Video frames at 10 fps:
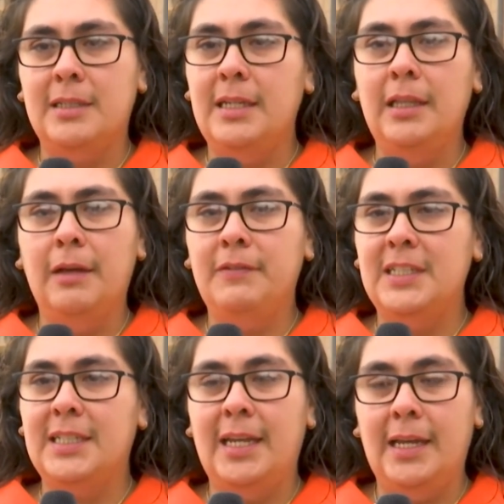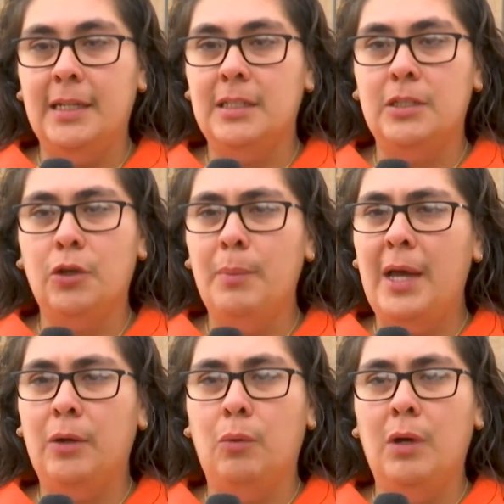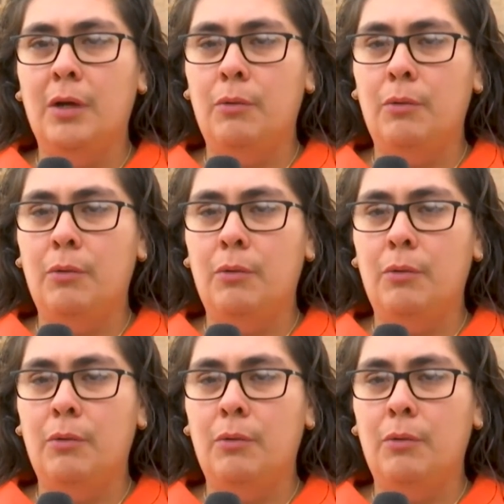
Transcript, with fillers: He loved his kids. No matter what,